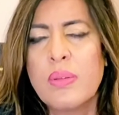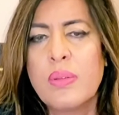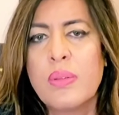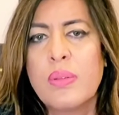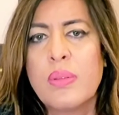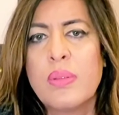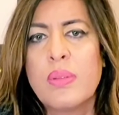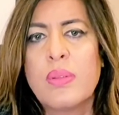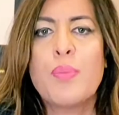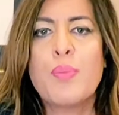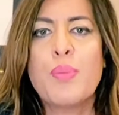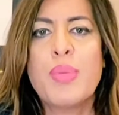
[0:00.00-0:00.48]

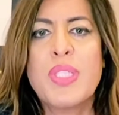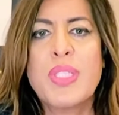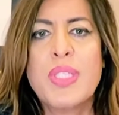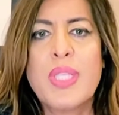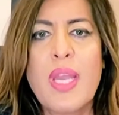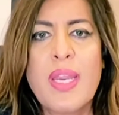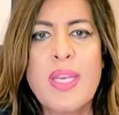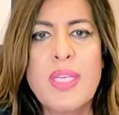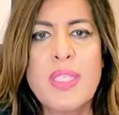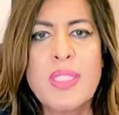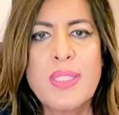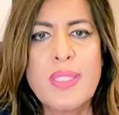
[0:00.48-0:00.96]

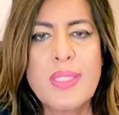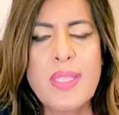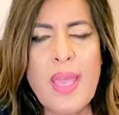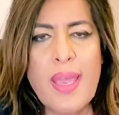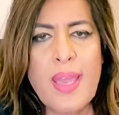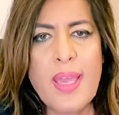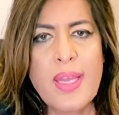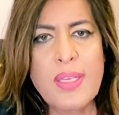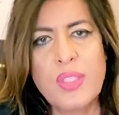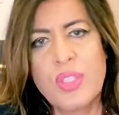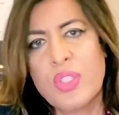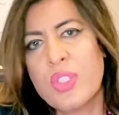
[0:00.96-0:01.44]
Besides
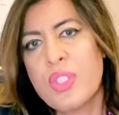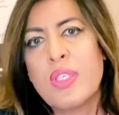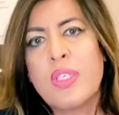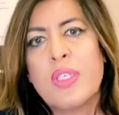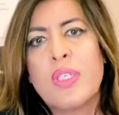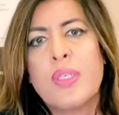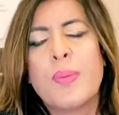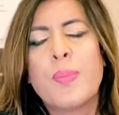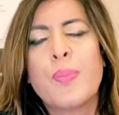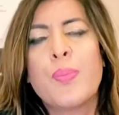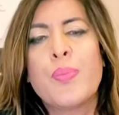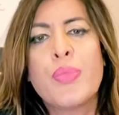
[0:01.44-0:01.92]
that,
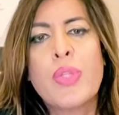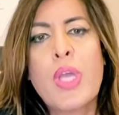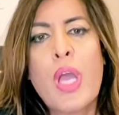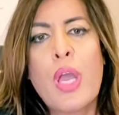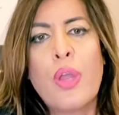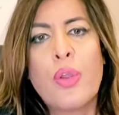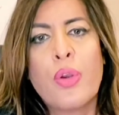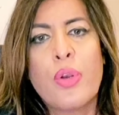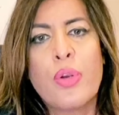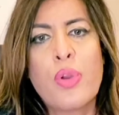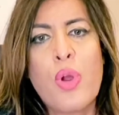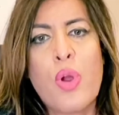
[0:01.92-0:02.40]

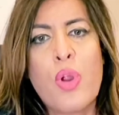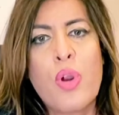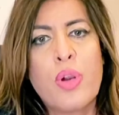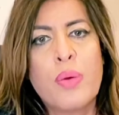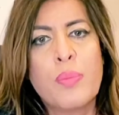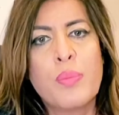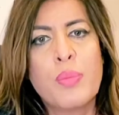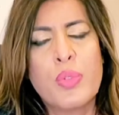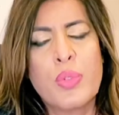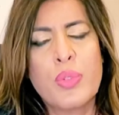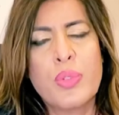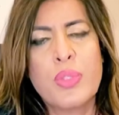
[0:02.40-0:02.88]
thyroid
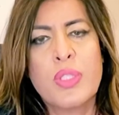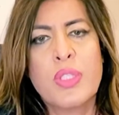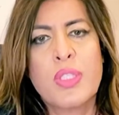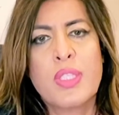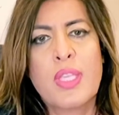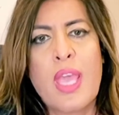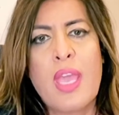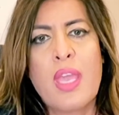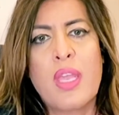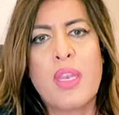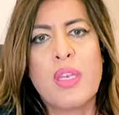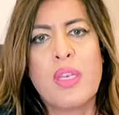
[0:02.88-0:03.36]
hormones
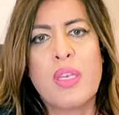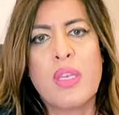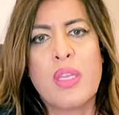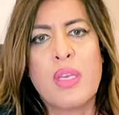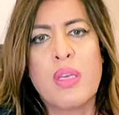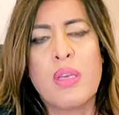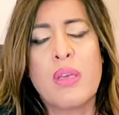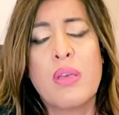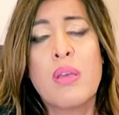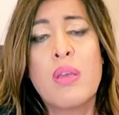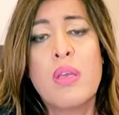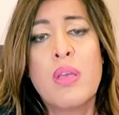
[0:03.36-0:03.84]

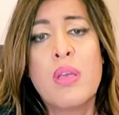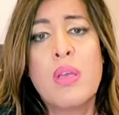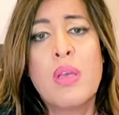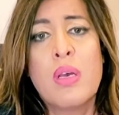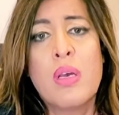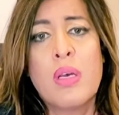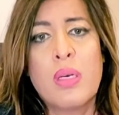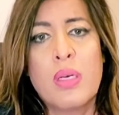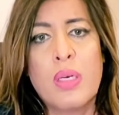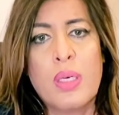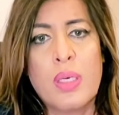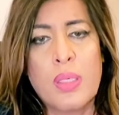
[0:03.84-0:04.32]
can
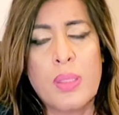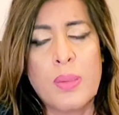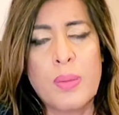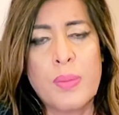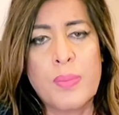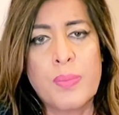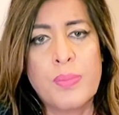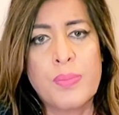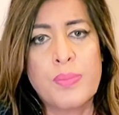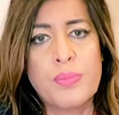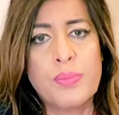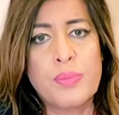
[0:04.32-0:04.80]

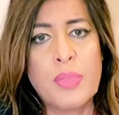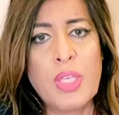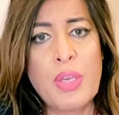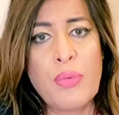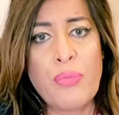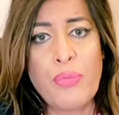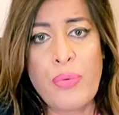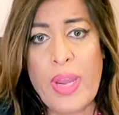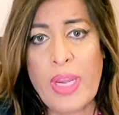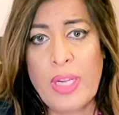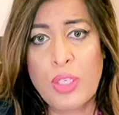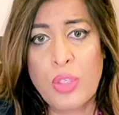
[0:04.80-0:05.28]

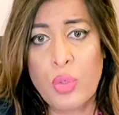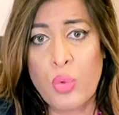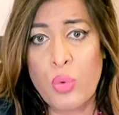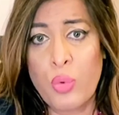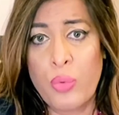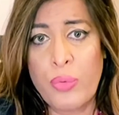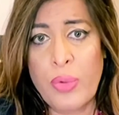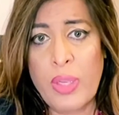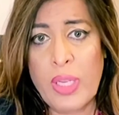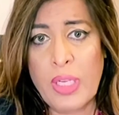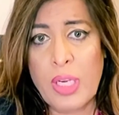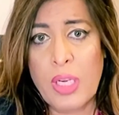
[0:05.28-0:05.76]
affect
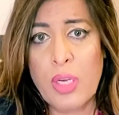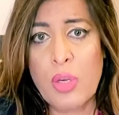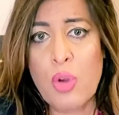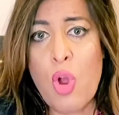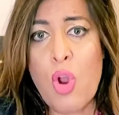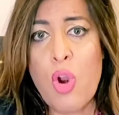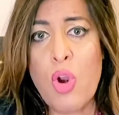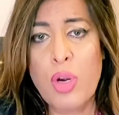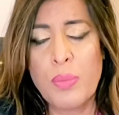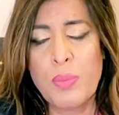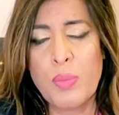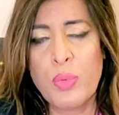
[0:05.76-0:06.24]
ovarian
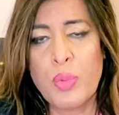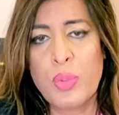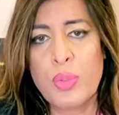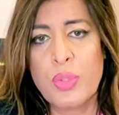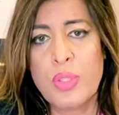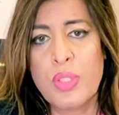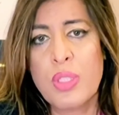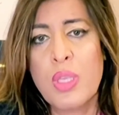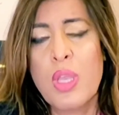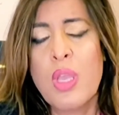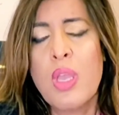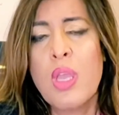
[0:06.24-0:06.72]

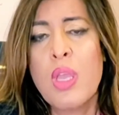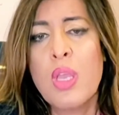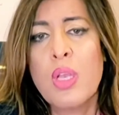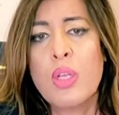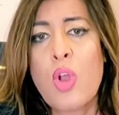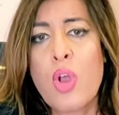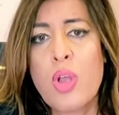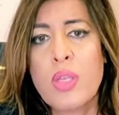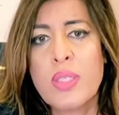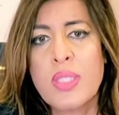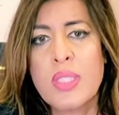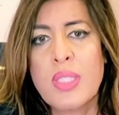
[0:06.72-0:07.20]
hormones,
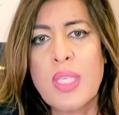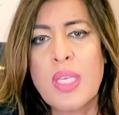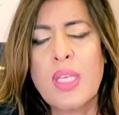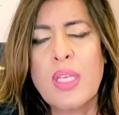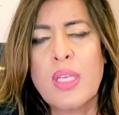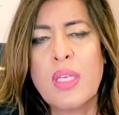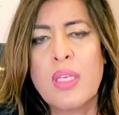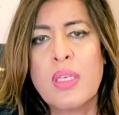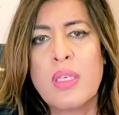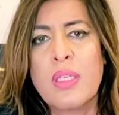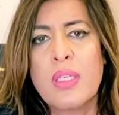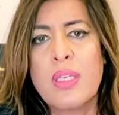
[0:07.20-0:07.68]
causing
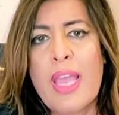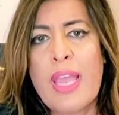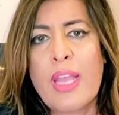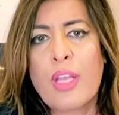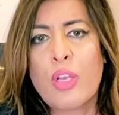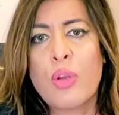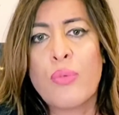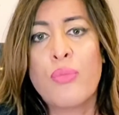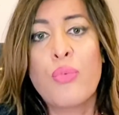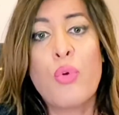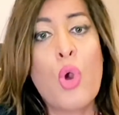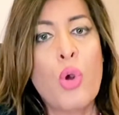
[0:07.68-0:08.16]
lack
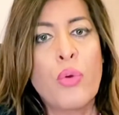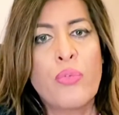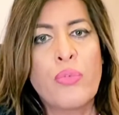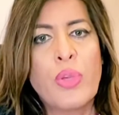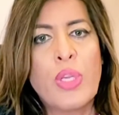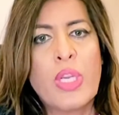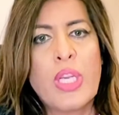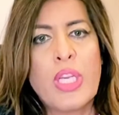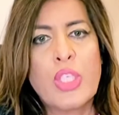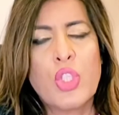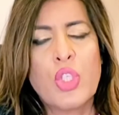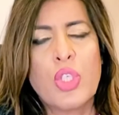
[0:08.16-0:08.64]
of
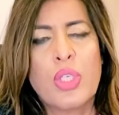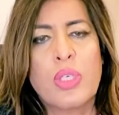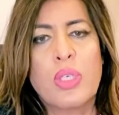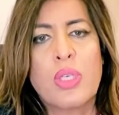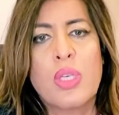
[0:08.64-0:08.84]
ovulation.